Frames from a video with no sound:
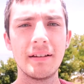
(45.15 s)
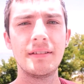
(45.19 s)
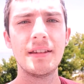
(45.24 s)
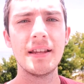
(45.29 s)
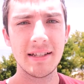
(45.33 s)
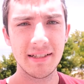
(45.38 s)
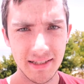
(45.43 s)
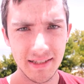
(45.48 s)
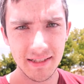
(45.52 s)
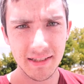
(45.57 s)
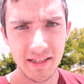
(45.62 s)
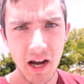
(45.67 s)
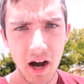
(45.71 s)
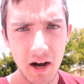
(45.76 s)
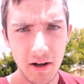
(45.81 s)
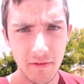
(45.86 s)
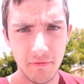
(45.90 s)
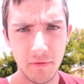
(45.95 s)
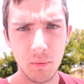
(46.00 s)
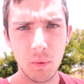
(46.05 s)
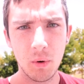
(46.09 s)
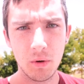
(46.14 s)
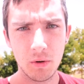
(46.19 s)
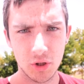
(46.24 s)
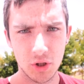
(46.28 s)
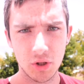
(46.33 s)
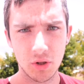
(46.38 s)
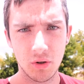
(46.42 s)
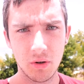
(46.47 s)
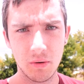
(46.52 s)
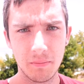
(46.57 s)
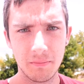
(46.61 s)
This is Kai for War,
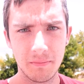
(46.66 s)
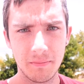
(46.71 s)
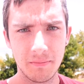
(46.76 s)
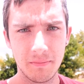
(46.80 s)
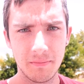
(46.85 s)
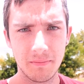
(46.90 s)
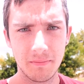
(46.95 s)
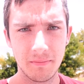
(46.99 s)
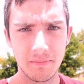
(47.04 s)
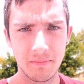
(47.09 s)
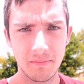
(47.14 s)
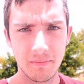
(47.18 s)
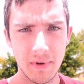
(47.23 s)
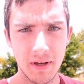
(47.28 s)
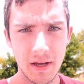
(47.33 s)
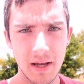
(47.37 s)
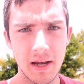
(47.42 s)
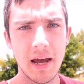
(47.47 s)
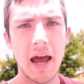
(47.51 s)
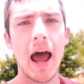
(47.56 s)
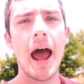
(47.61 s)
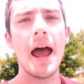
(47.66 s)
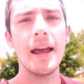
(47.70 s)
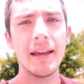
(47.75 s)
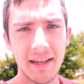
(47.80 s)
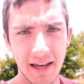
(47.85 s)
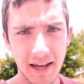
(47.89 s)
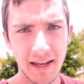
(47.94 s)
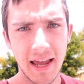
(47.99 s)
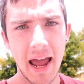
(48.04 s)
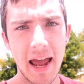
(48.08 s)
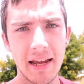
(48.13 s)
Sean,
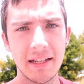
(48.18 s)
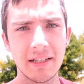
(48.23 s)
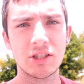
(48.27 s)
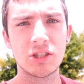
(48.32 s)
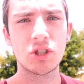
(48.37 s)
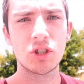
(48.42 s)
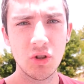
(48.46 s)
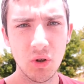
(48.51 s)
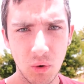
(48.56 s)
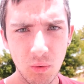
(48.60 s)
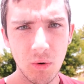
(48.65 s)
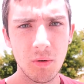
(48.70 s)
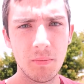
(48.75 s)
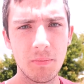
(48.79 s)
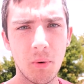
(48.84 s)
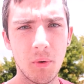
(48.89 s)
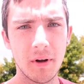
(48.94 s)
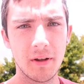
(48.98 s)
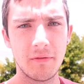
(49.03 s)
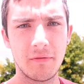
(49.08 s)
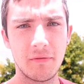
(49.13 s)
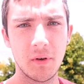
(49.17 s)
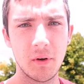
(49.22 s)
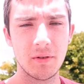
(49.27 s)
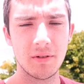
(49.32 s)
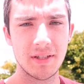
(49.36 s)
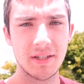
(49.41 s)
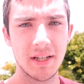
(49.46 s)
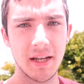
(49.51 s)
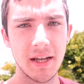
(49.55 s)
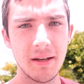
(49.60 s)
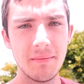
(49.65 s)
aka Storm Boy
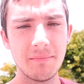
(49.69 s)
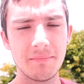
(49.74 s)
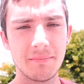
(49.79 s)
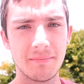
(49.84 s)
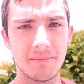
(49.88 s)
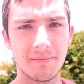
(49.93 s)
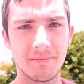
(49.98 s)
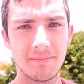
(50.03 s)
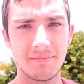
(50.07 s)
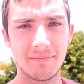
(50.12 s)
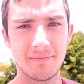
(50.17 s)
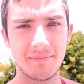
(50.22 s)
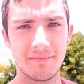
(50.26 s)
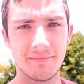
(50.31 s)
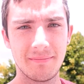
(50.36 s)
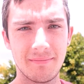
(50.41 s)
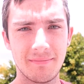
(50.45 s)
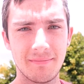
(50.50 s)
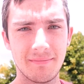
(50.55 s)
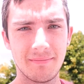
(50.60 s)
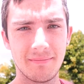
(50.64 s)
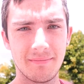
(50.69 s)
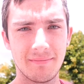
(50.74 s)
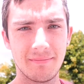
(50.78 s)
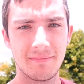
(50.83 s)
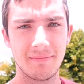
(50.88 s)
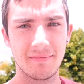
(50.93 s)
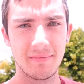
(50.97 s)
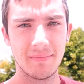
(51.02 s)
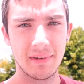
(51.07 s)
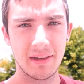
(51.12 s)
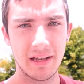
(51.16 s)

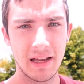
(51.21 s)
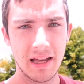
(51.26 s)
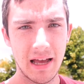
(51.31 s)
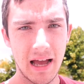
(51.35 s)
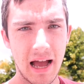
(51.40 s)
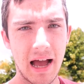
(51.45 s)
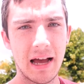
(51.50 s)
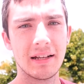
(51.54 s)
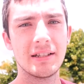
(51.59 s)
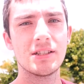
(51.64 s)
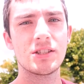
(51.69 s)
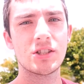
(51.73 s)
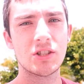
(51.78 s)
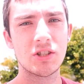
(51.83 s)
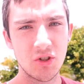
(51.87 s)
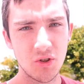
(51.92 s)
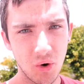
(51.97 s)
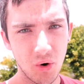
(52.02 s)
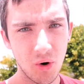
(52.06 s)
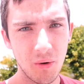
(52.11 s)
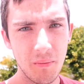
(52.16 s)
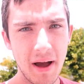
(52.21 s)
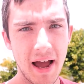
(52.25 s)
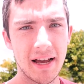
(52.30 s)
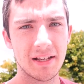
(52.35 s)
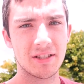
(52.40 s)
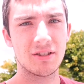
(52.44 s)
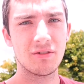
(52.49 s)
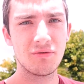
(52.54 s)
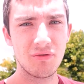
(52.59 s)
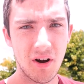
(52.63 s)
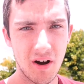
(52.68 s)
13, and the storm
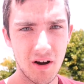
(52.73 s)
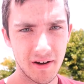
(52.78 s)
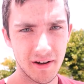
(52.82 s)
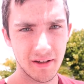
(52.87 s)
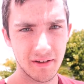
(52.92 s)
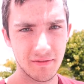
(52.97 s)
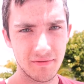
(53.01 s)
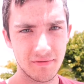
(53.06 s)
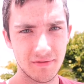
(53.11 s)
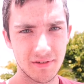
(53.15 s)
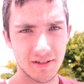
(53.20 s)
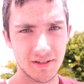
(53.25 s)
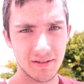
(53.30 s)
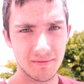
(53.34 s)
has arrived.